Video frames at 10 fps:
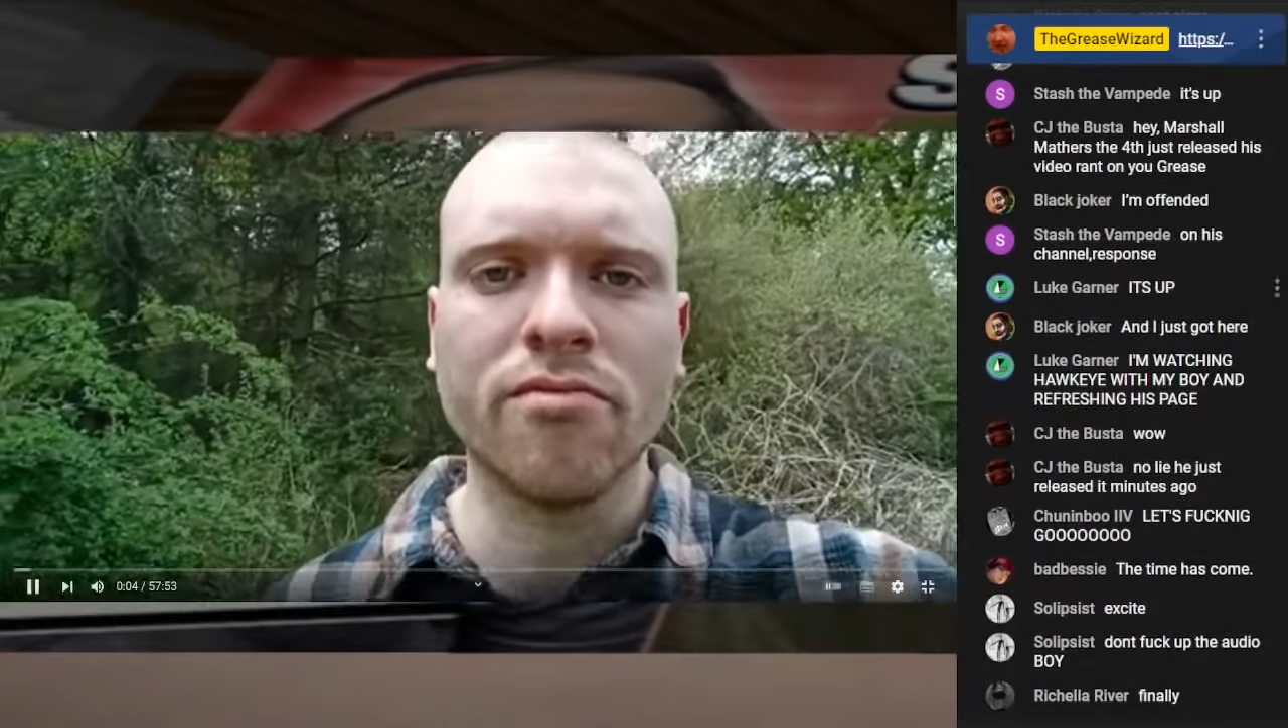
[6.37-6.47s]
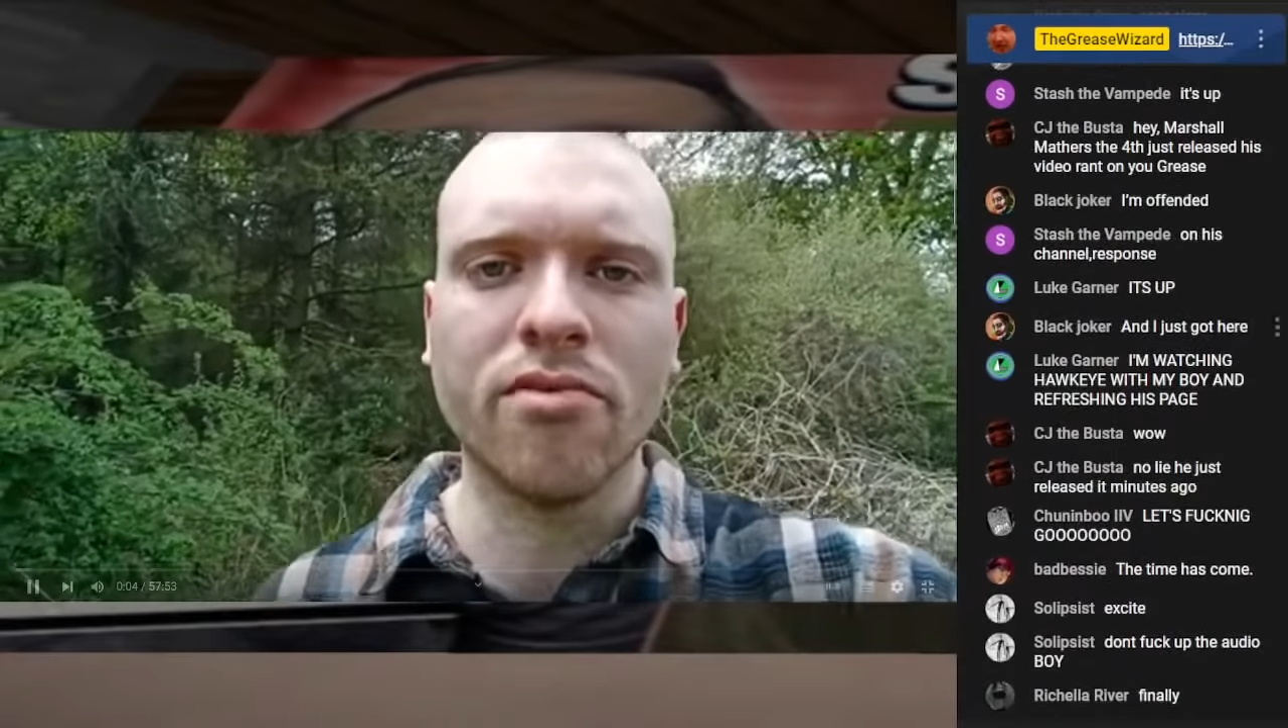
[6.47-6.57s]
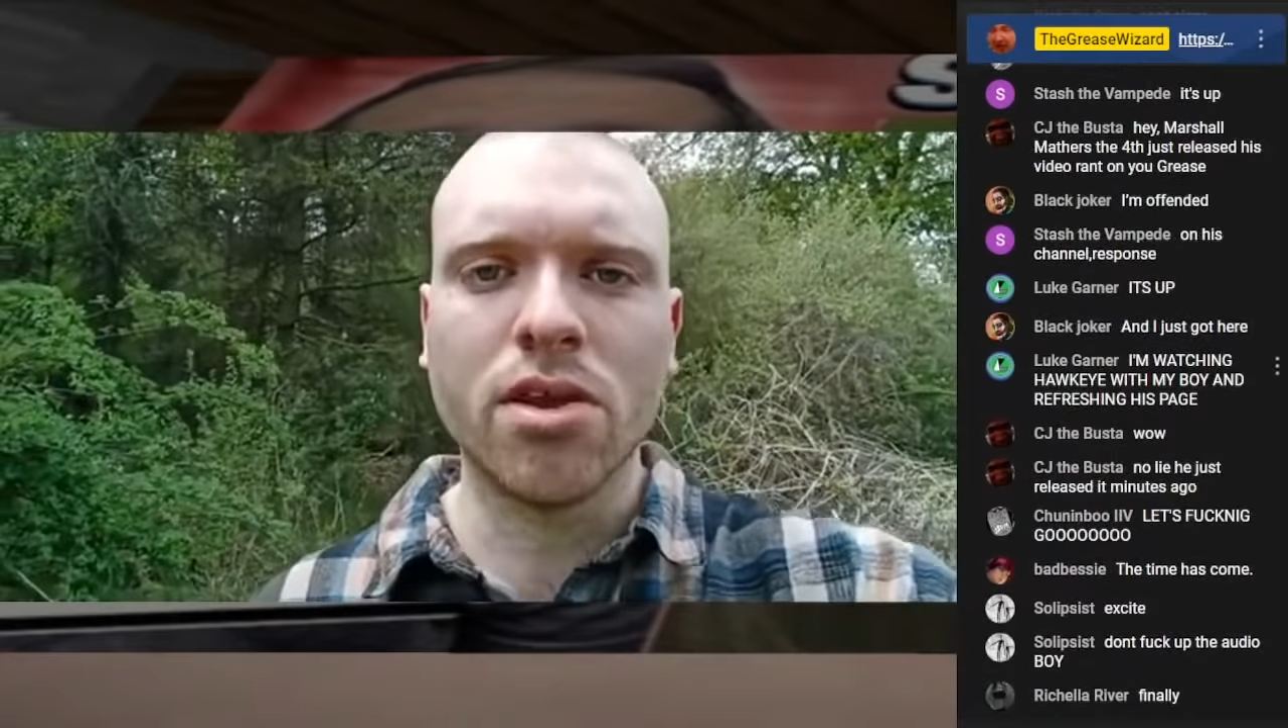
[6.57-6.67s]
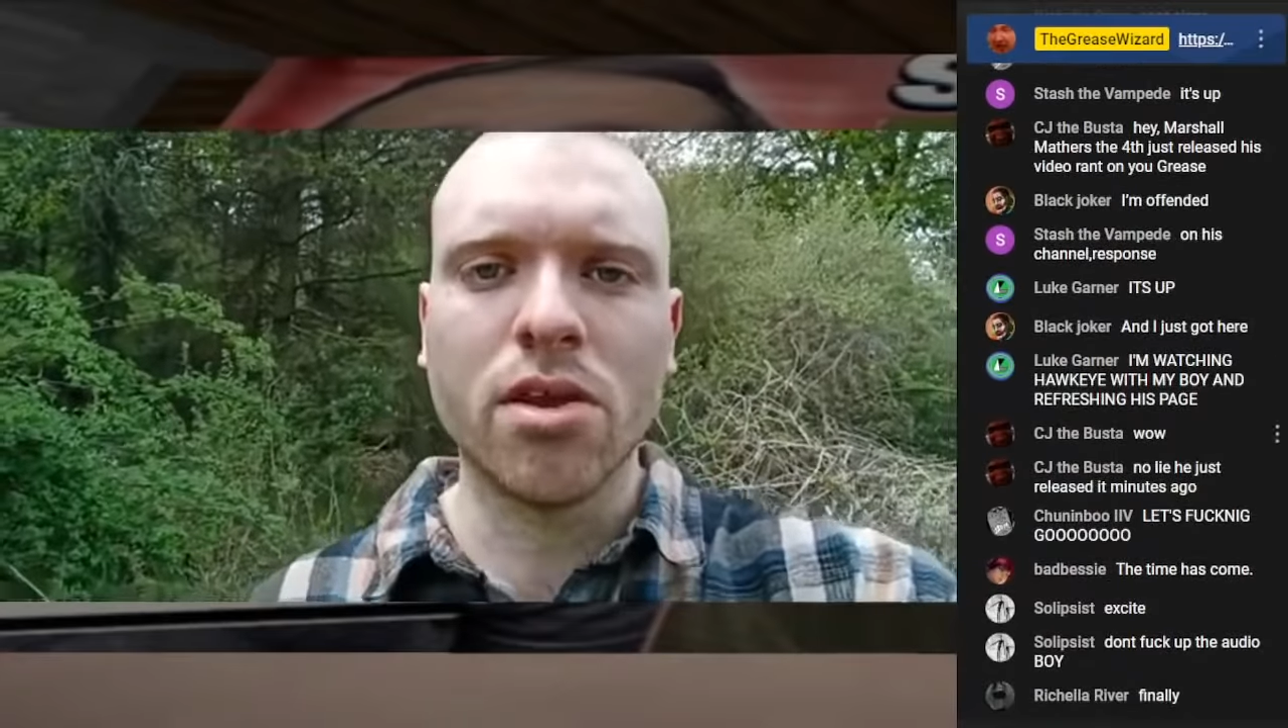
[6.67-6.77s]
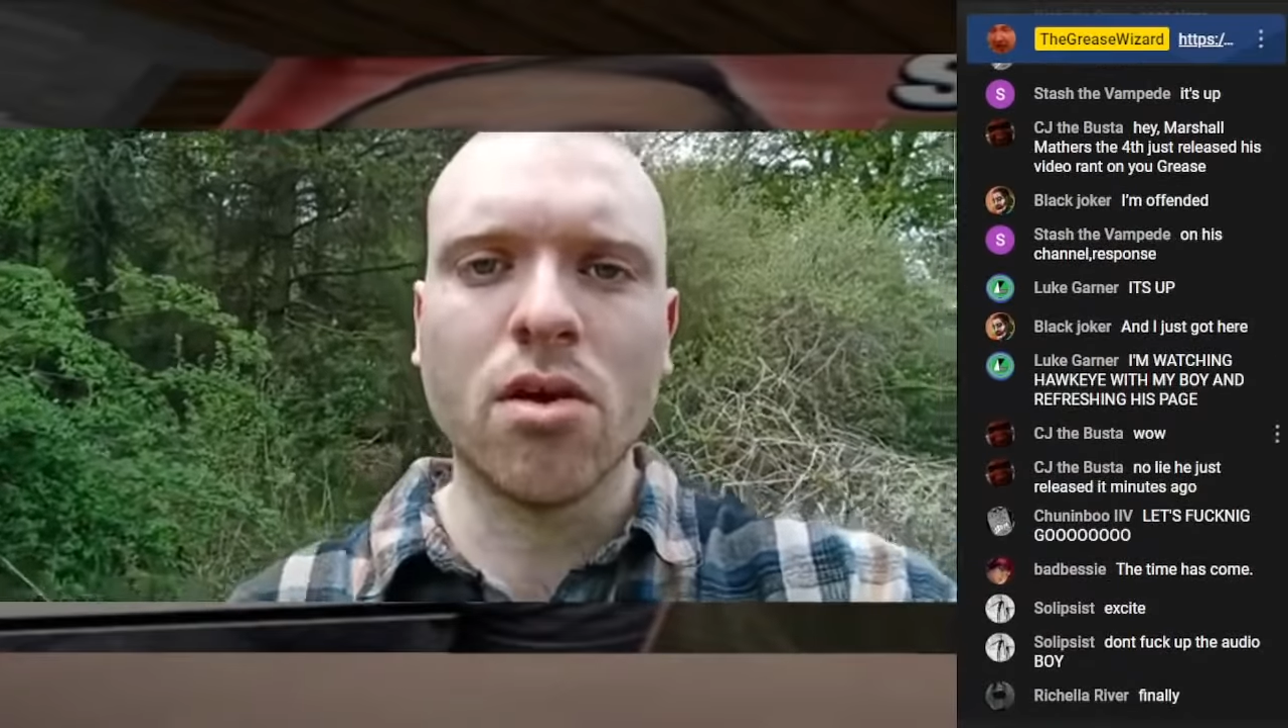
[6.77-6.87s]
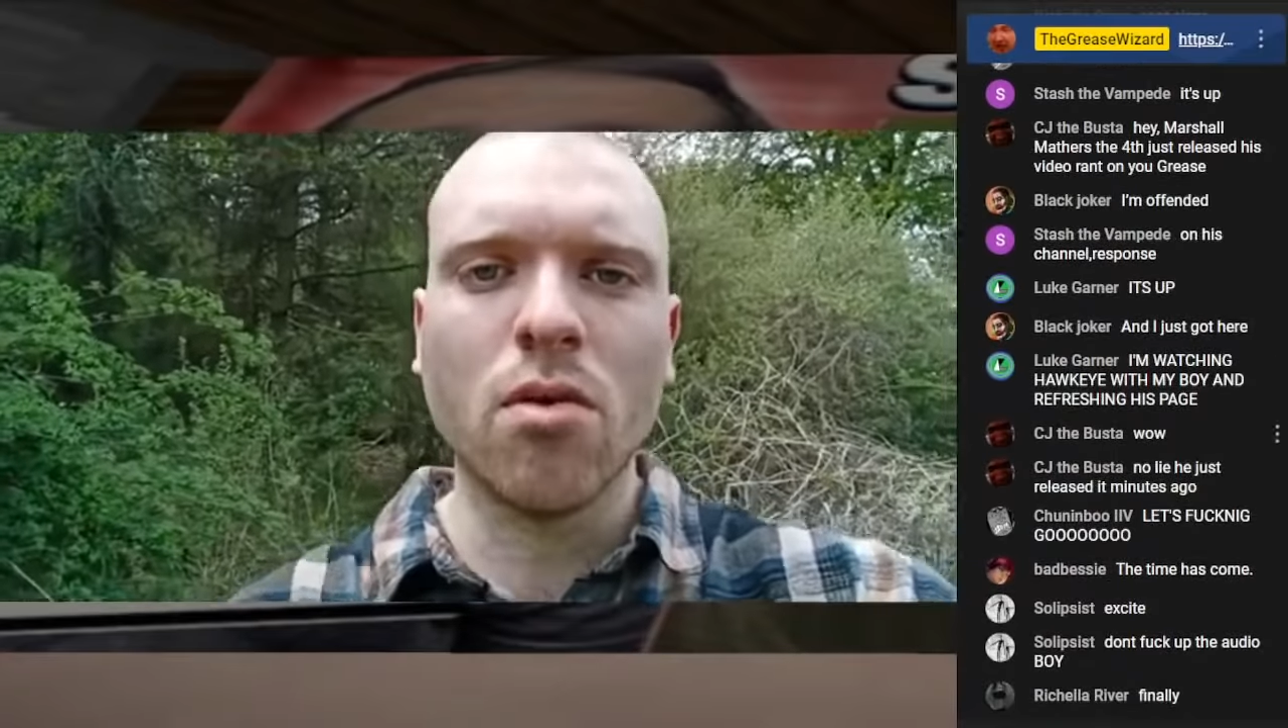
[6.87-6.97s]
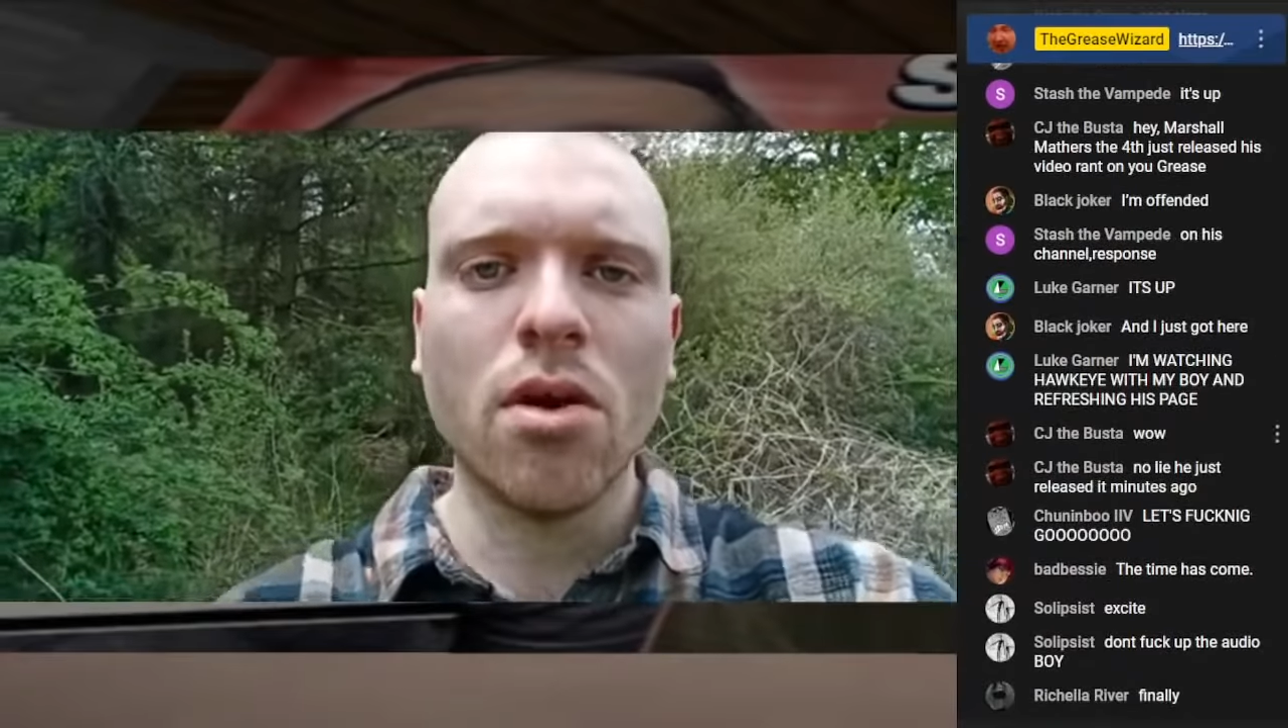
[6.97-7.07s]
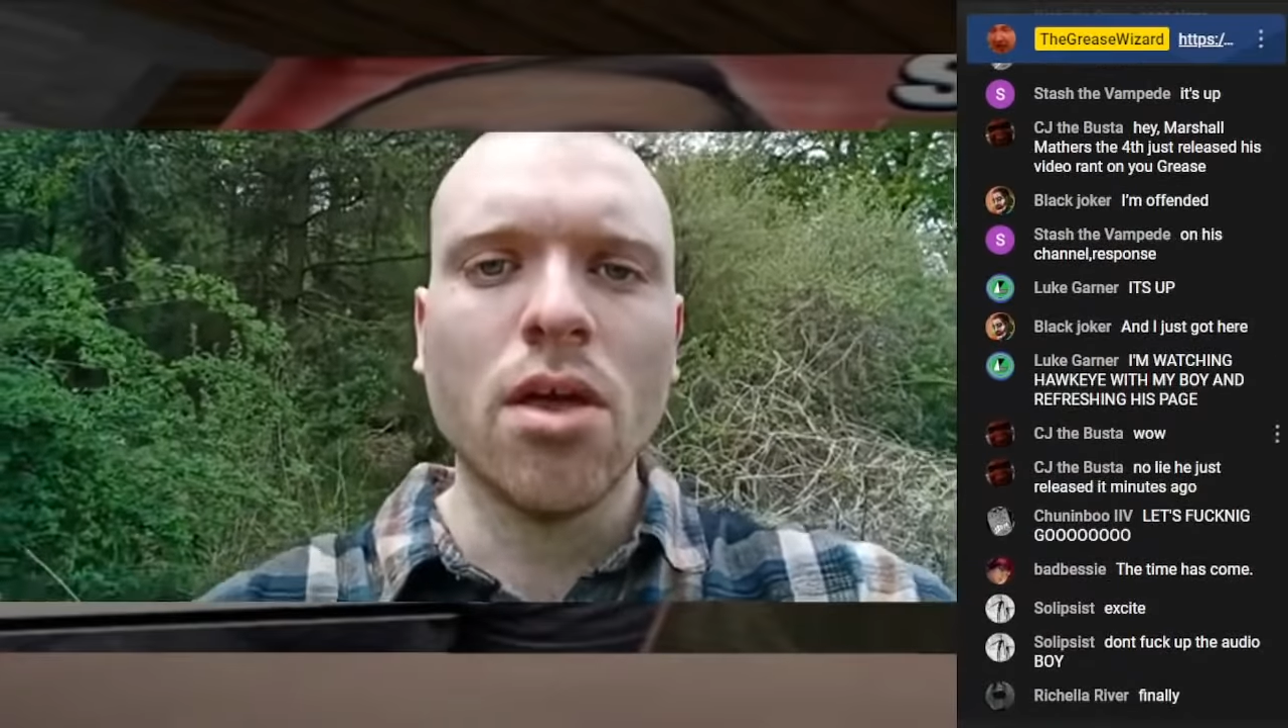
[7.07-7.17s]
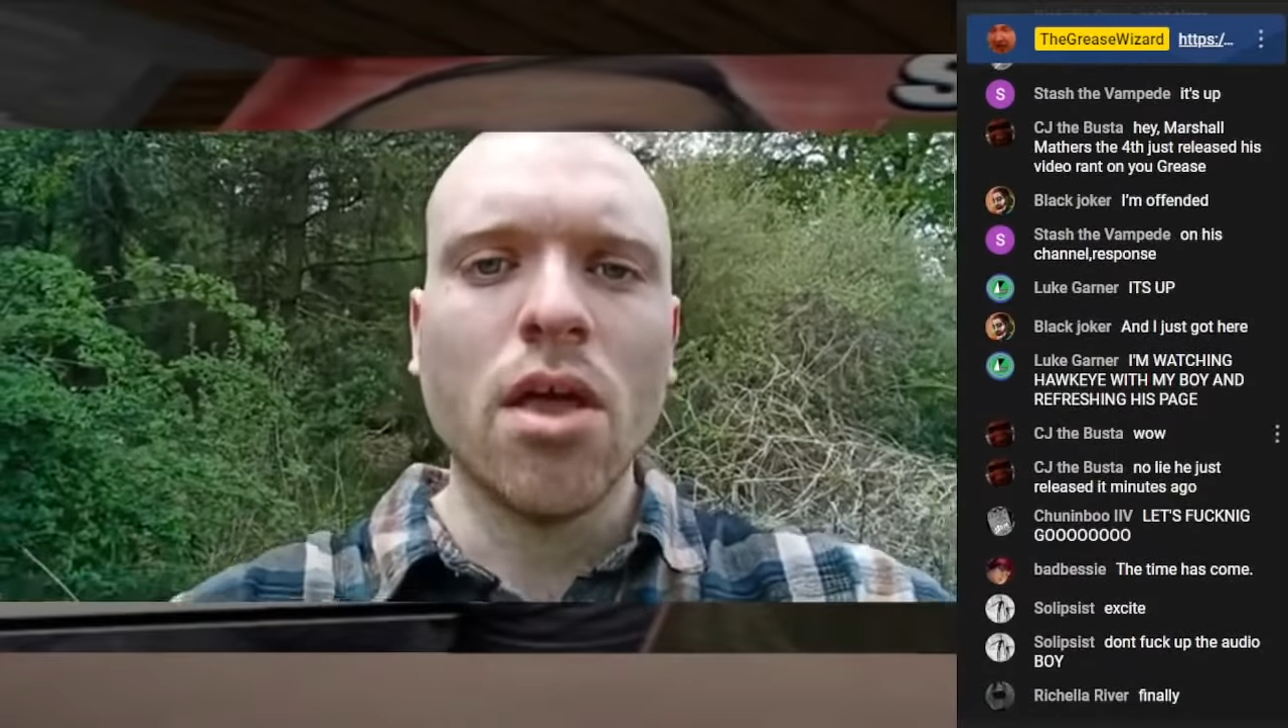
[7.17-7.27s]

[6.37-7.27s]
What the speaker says: video.